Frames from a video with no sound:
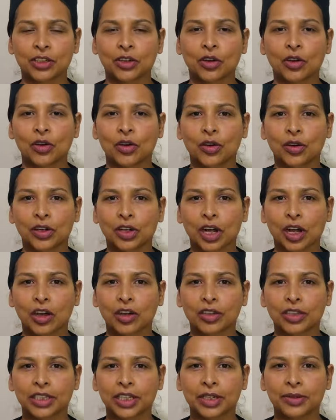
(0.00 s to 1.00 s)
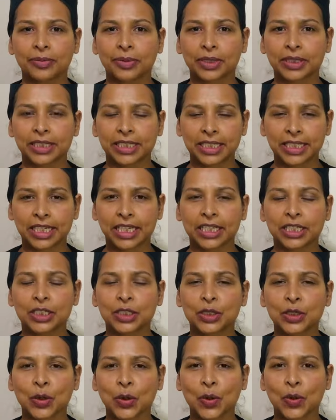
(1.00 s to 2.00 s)
or uneven skin
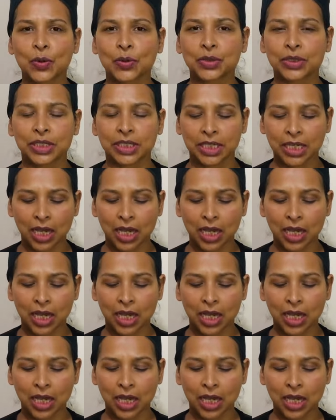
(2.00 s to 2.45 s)
tones,